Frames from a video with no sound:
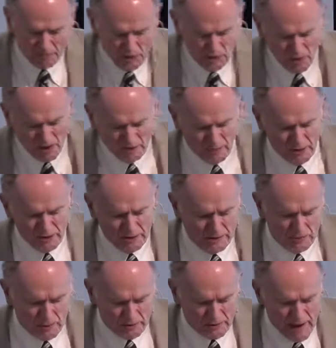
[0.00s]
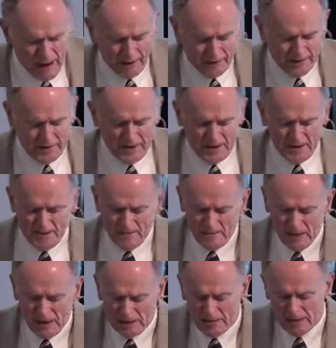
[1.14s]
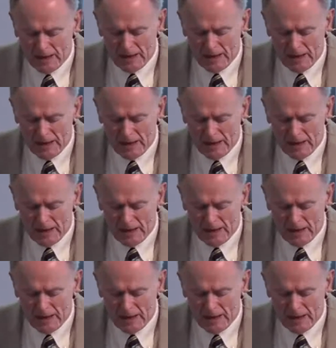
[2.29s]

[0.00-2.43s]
No one went in or without. But